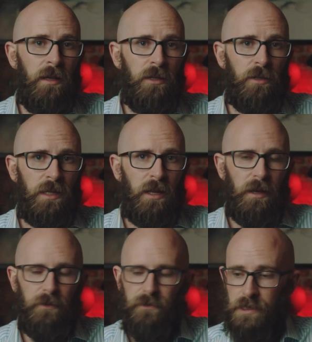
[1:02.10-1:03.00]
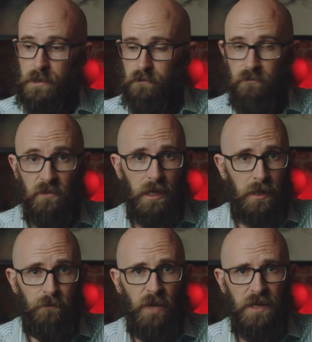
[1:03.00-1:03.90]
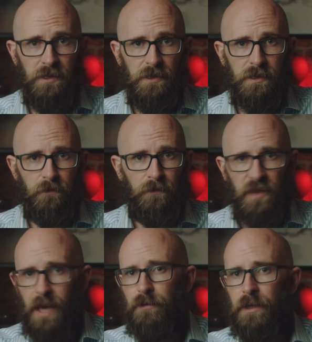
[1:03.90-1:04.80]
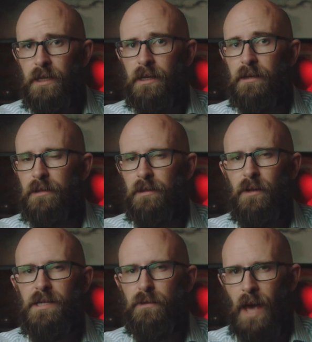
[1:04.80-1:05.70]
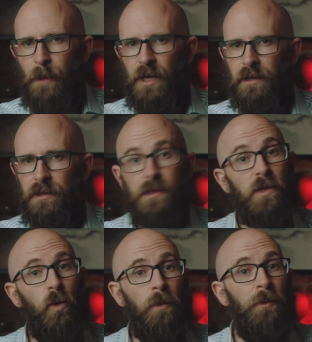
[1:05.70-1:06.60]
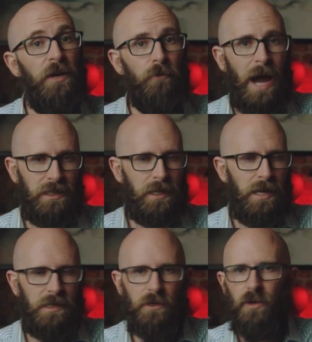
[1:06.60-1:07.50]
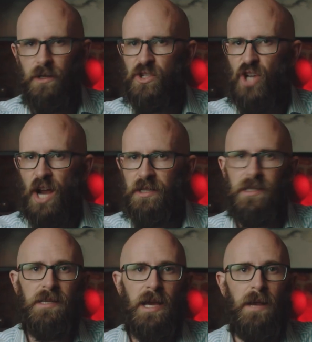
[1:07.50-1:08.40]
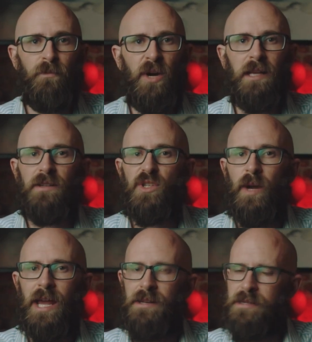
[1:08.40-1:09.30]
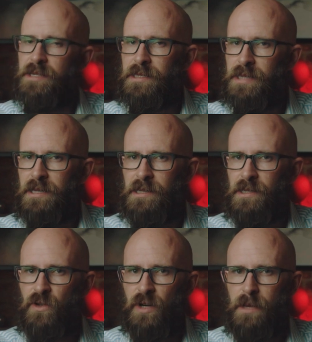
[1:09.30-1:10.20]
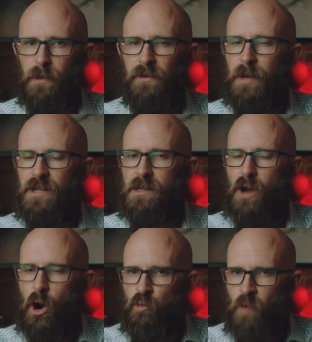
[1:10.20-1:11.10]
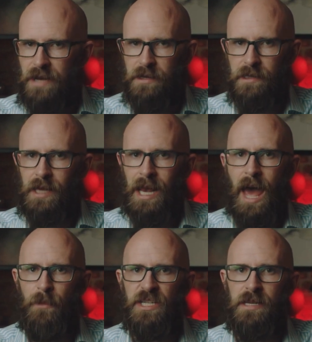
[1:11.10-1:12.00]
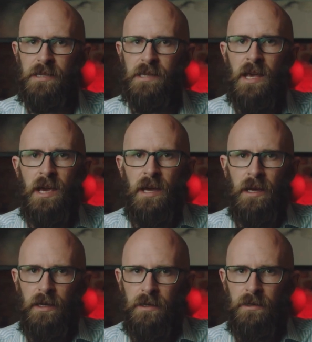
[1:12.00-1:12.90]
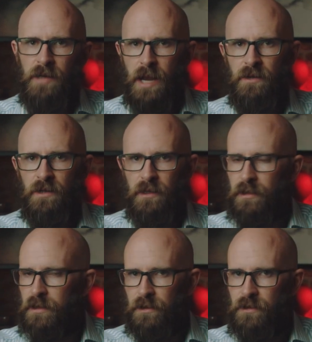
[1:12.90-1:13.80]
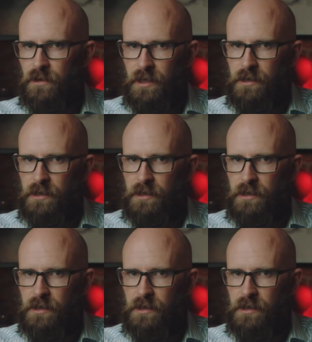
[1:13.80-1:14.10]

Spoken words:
human life is really abundant. Thankfully, the threat of famine has all but been eradicated across China today, bringing to an end a steady stream of the most horrendous calamities and changing the country